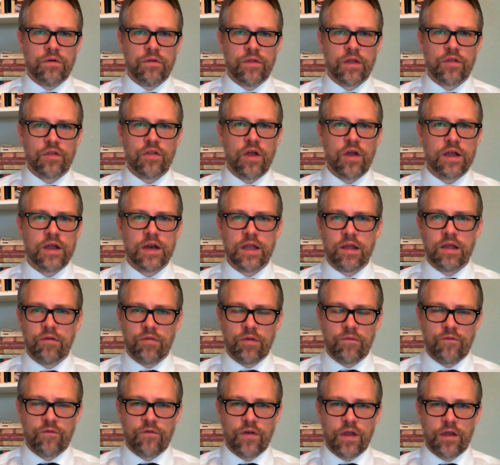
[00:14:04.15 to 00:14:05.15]
That's not going to give
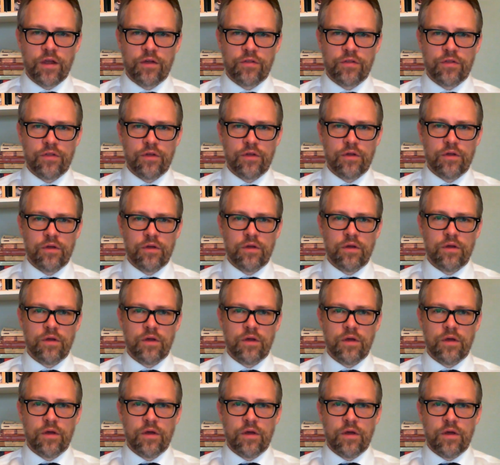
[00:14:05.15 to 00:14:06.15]
them faith.
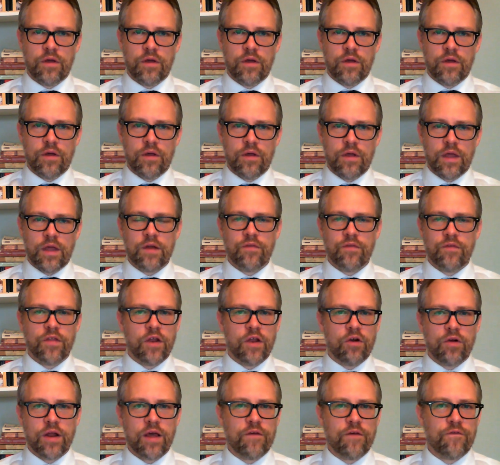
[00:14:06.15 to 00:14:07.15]
And if they
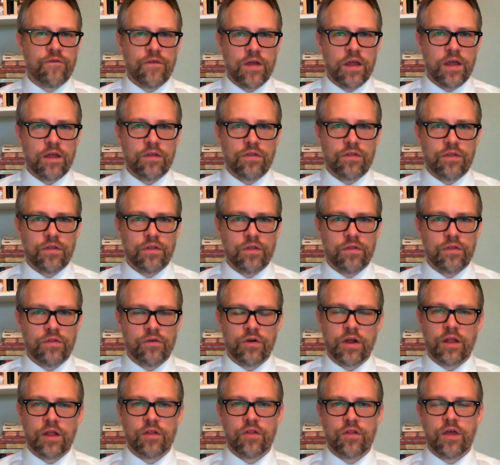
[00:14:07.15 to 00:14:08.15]
don't have faith,
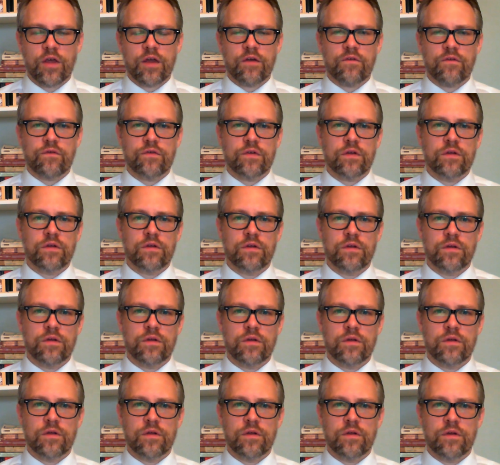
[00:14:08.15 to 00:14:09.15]
they're not saved.
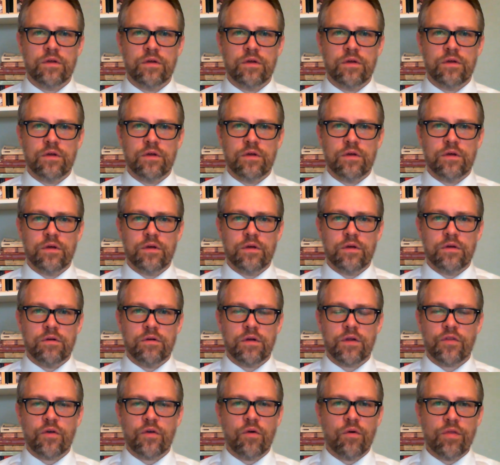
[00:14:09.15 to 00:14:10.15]

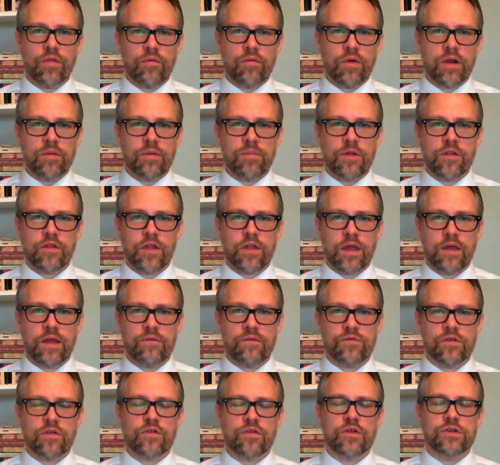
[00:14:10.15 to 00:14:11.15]
Right? The only way to be
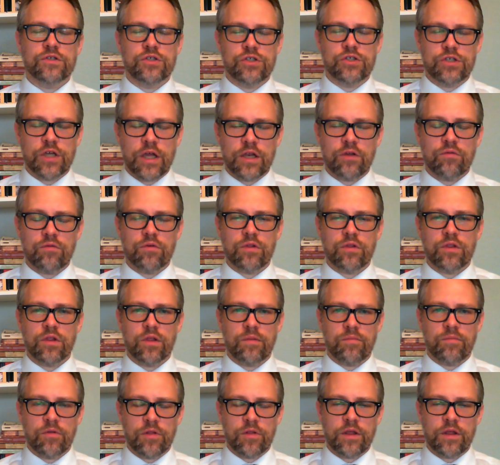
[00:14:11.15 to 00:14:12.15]
saved is to
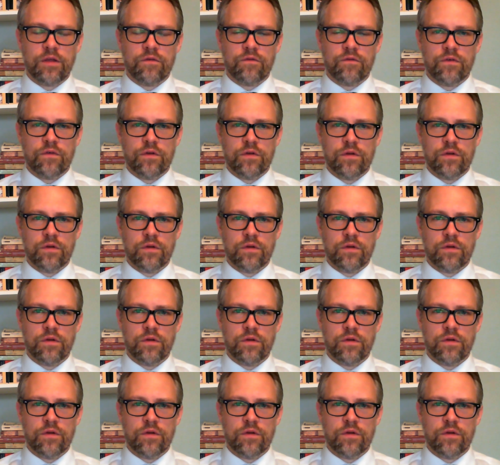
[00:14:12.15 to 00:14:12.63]
genuinely believe.